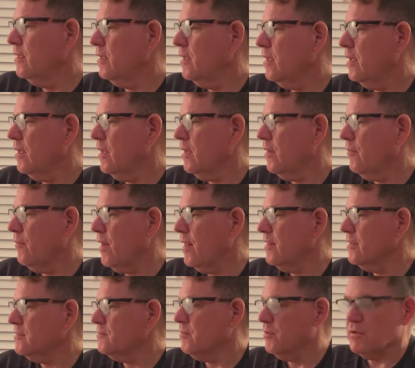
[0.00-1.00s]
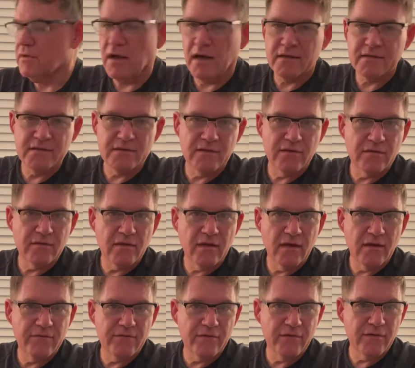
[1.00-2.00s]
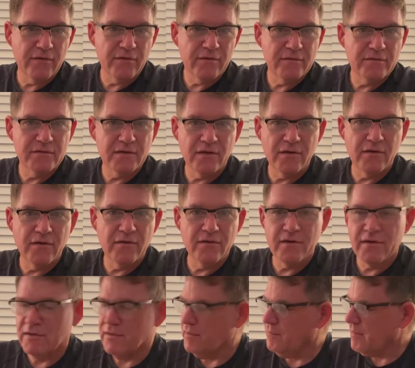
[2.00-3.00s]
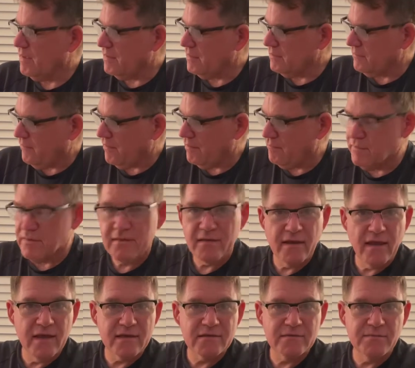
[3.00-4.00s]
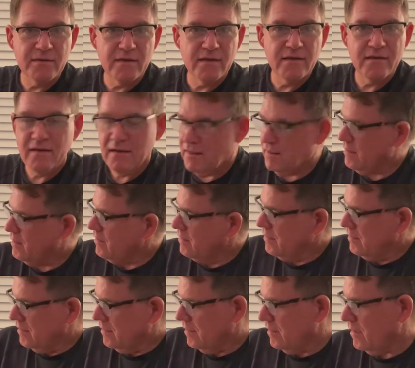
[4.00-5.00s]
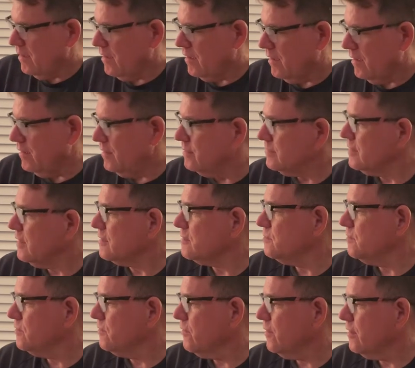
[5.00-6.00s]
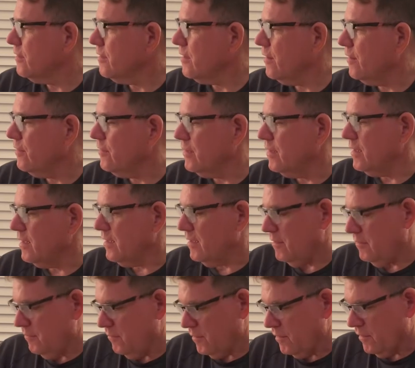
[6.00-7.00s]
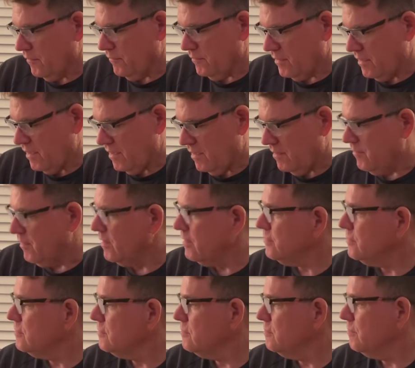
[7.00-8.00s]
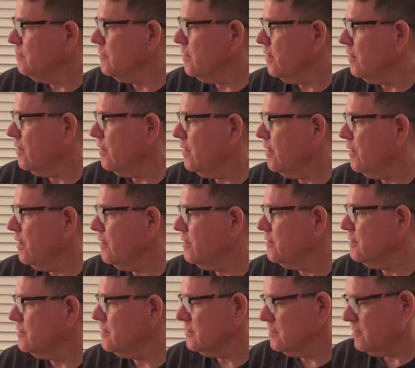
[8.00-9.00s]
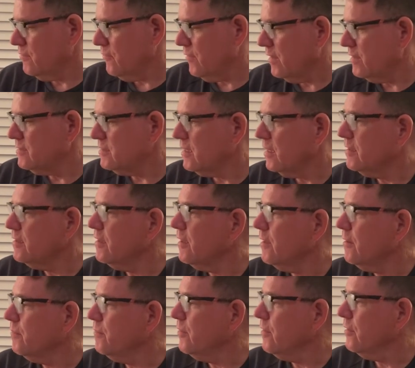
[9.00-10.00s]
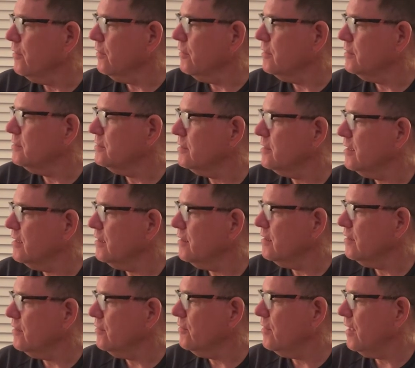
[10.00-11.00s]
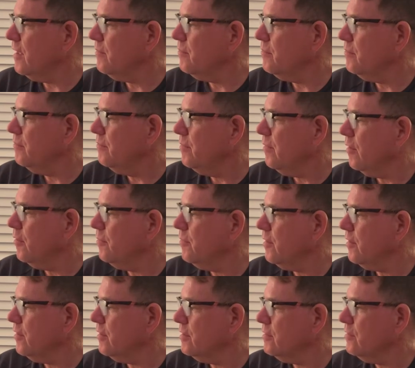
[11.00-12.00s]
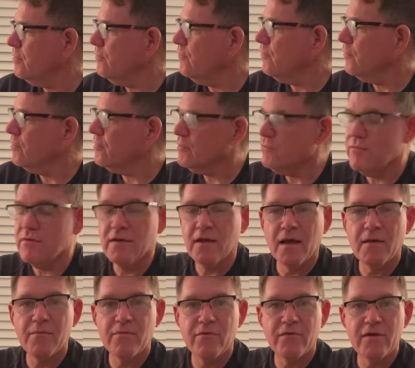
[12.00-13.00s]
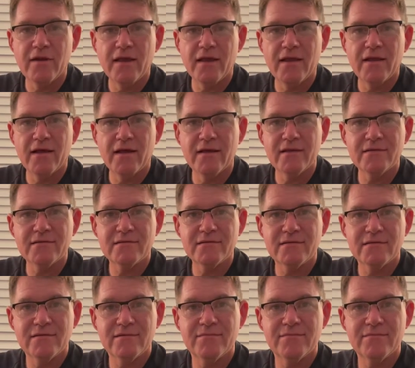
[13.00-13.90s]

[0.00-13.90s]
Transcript: Wallace Portacio cover. So he made his fame with the X-Men. His X-Men run there that he went over to Image. This is a Red Sonja appearance. Again, Conan Barbarian 243, 9.8. Nice.